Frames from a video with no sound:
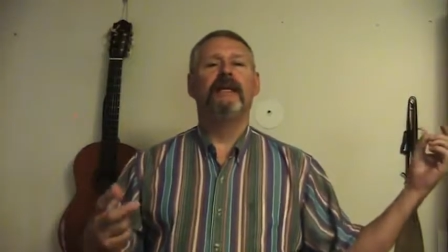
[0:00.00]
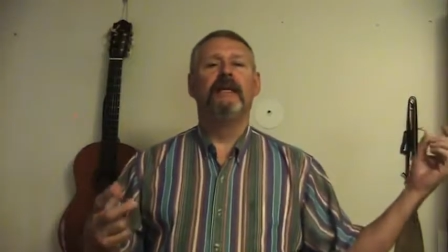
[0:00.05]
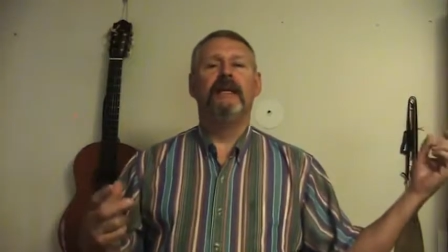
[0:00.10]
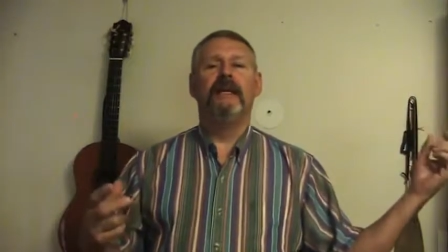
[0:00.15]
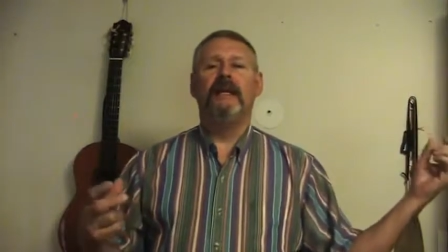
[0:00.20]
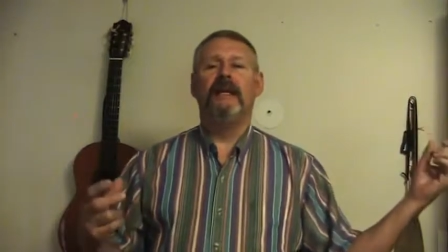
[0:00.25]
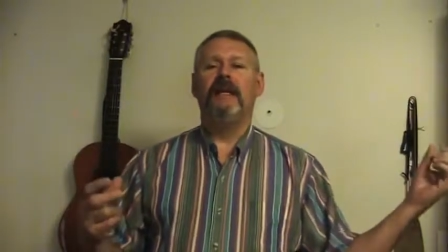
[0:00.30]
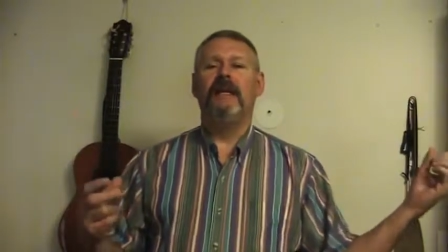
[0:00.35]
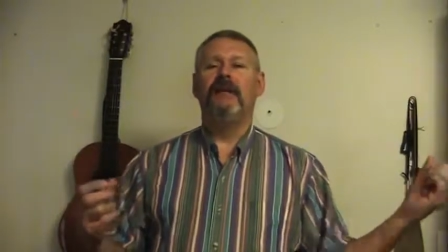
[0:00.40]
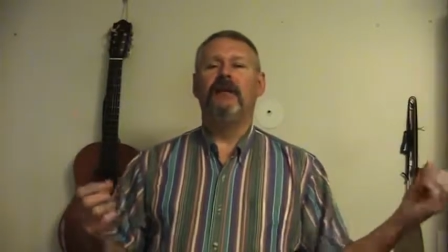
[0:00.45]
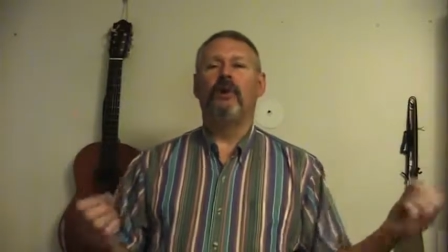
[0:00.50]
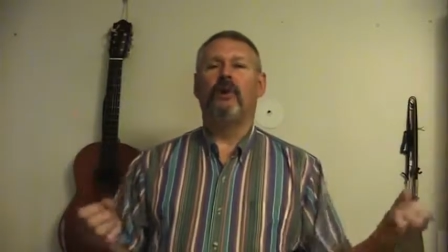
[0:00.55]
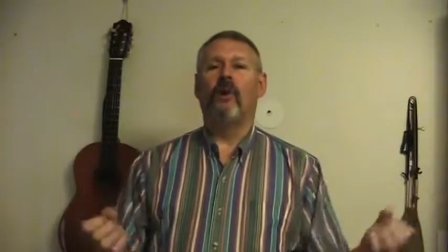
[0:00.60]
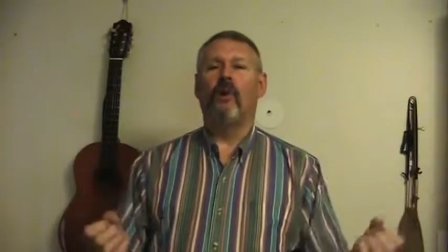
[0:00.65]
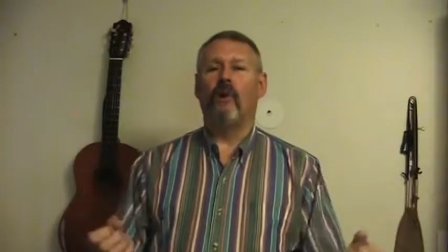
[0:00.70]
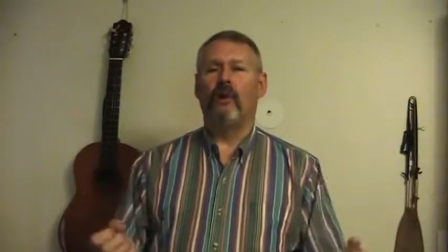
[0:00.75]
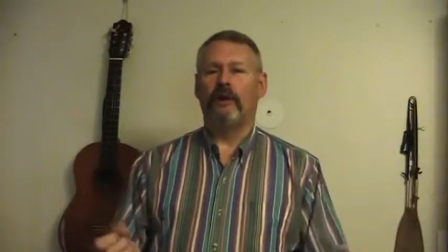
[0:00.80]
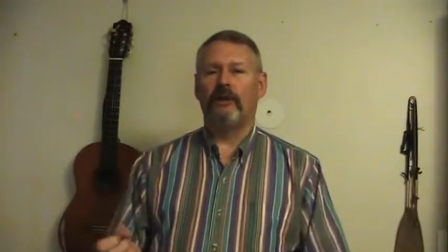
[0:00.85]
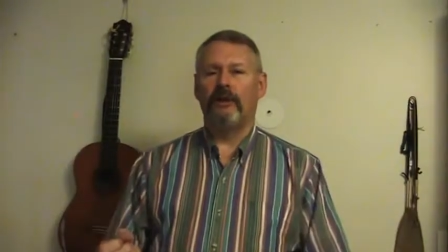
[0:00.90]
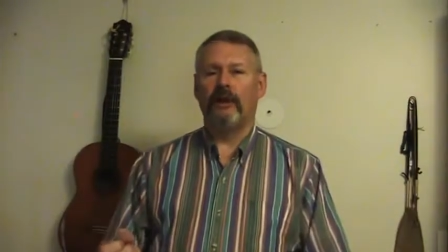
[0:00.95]
in the
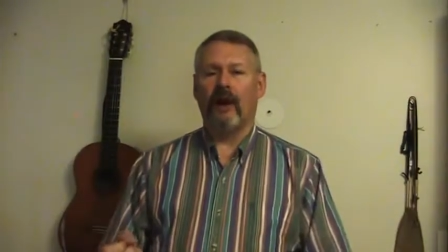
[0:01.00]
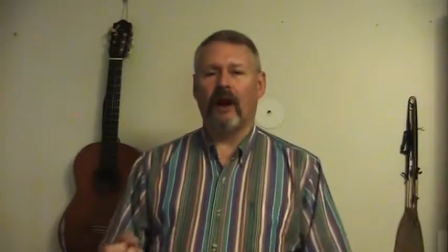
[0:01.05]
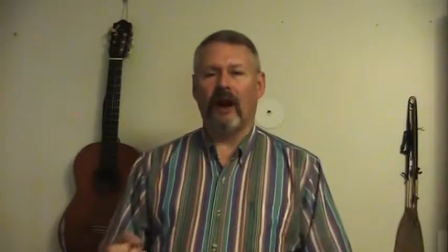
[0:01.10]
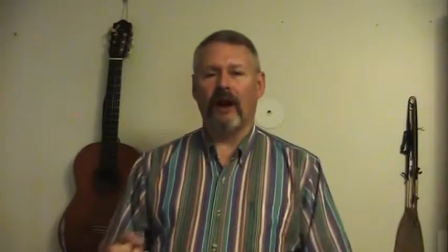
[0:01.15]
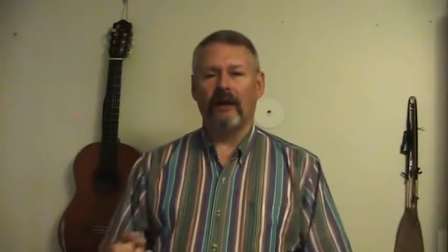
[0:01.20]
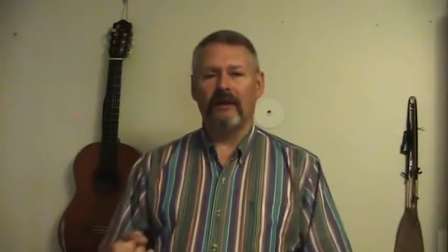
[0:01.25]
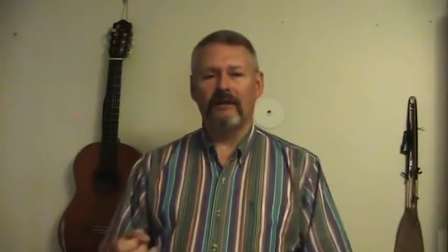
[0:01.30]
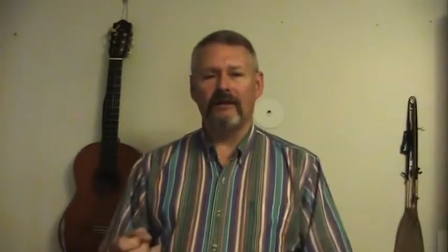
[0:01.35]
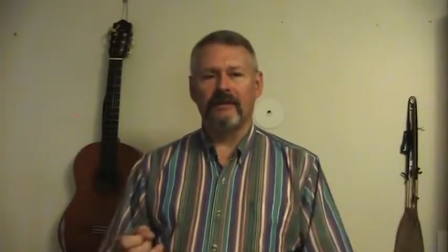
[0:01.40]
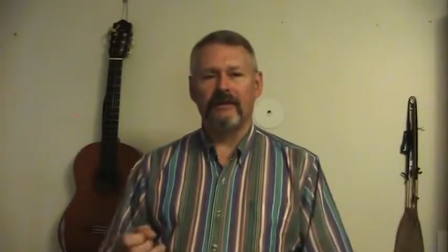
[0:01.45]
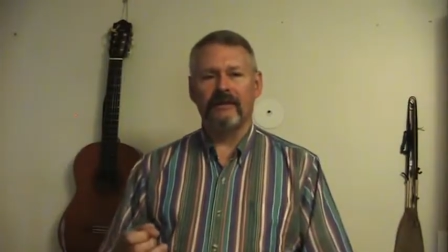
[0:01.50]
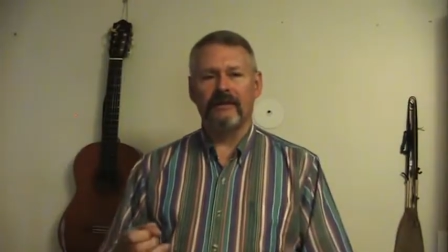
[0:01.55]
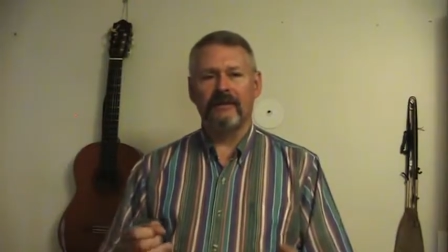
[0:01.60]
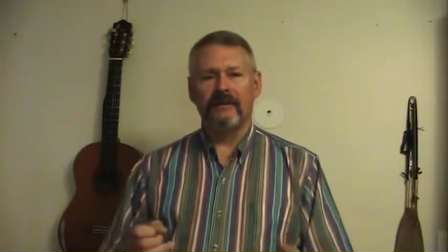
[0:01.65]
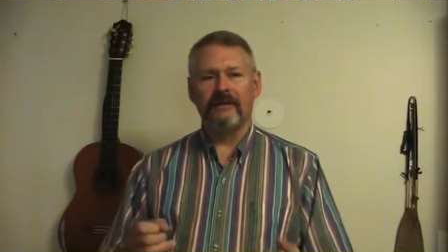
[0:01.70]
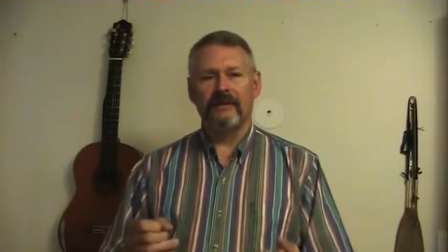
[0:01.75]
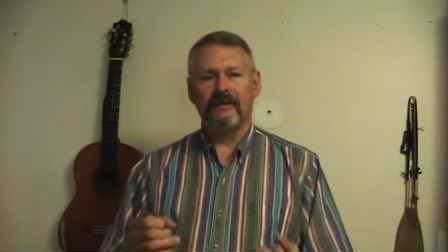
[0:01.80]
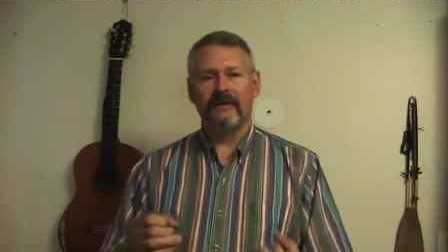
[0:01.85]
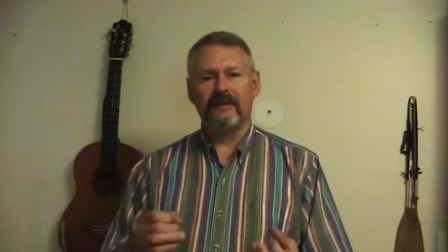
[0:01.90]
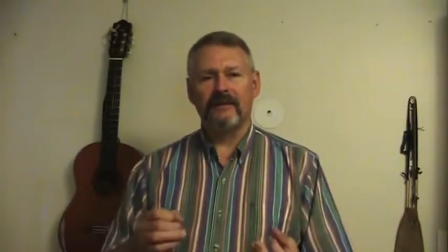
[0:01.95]

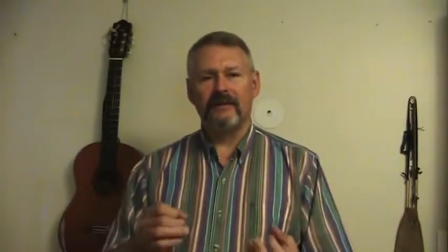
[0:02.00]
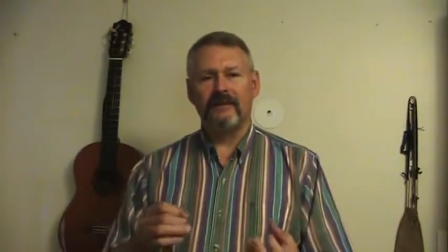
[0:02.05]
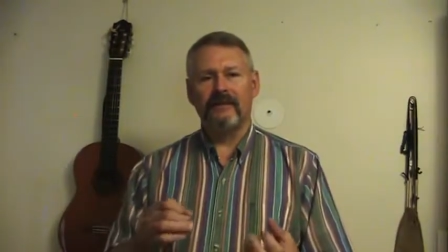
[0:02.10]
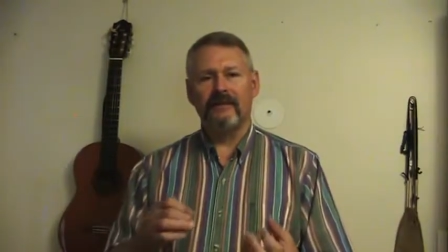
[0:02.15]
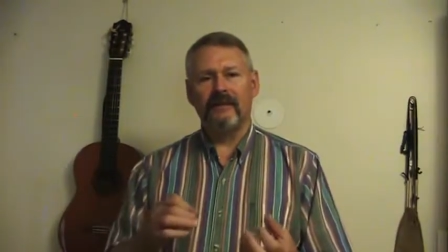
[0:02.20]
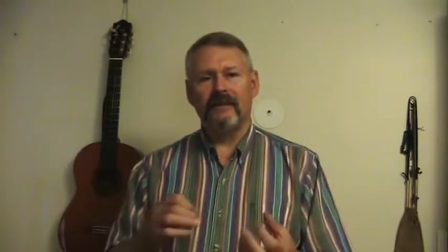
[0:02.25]
courtyards.